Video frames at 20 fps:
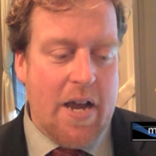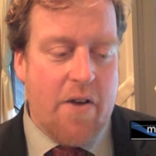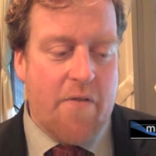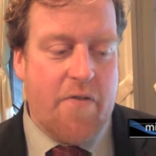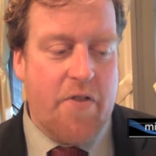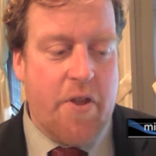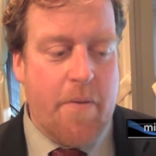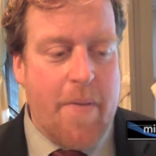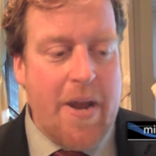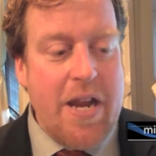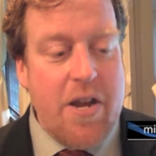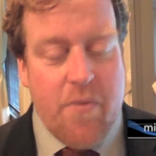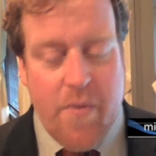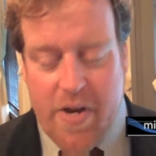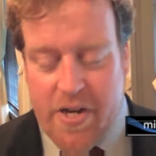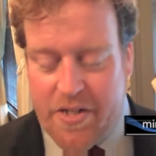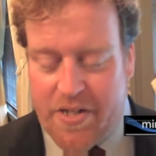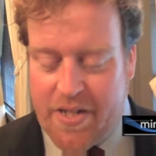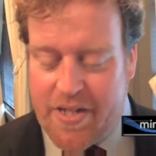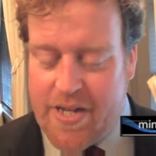for the main
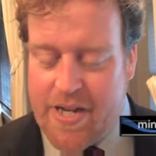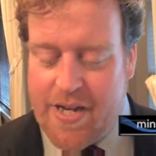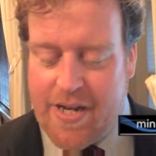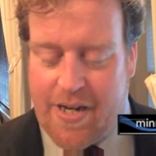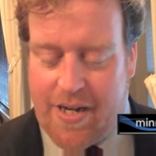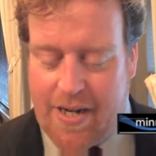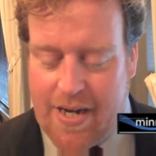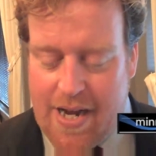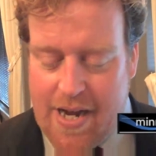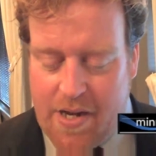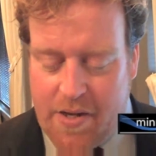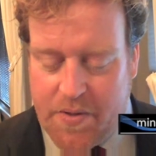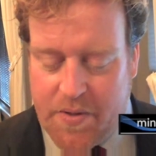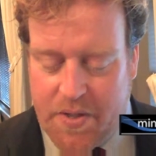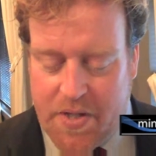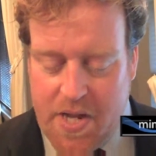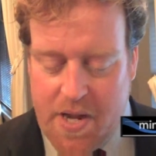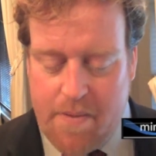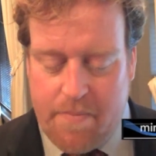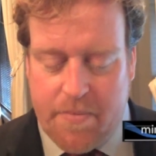reason that it
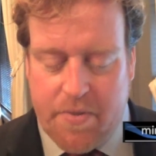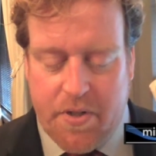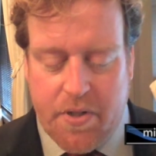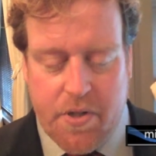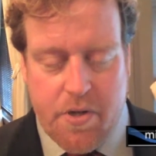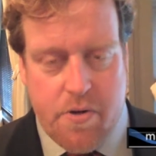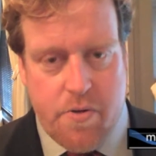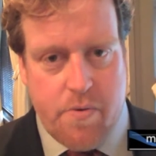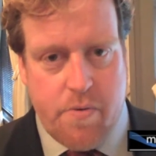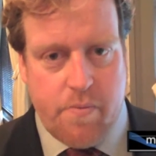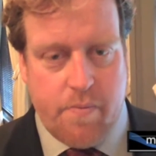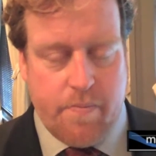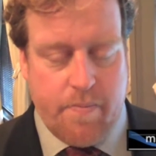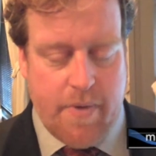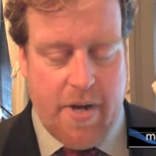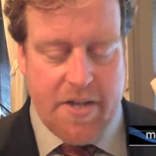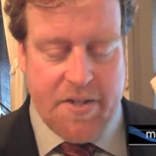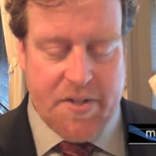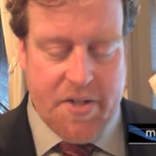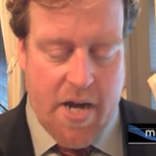allows them to
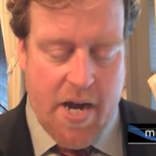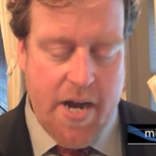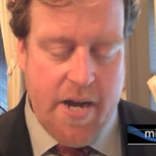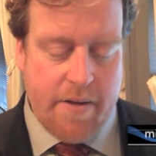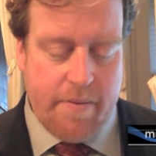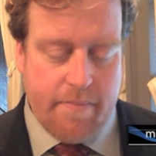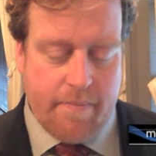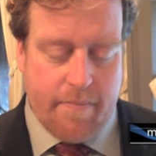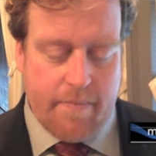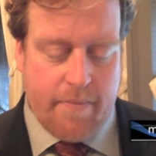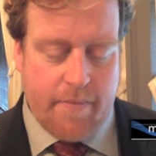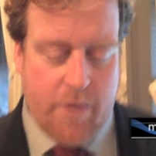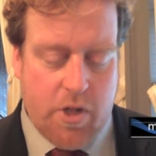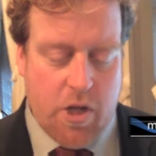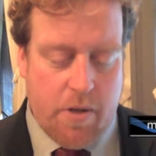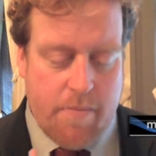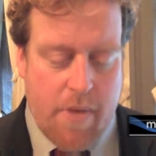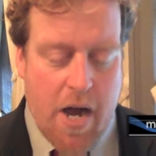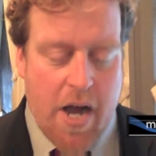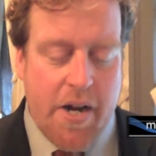assign
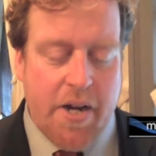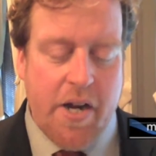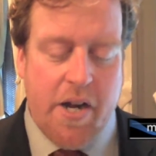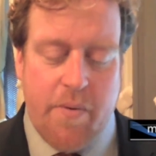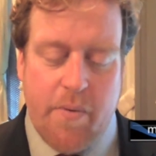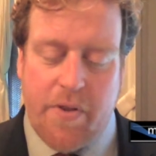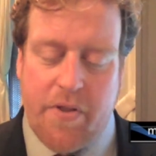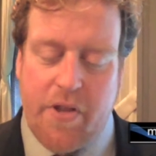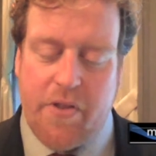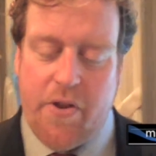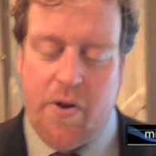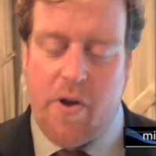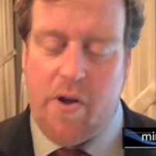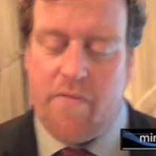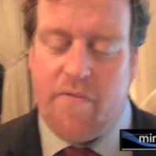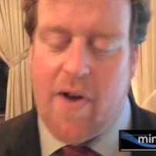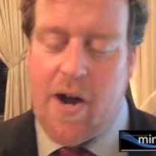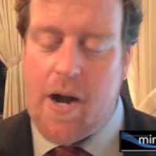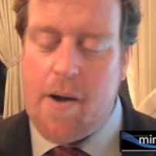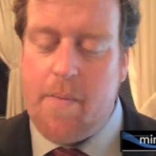commodity within their
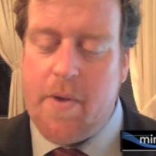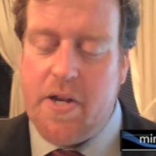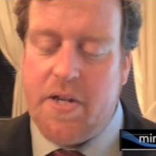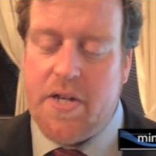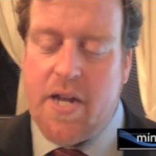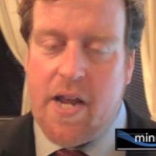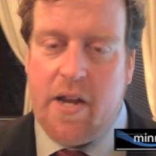environment,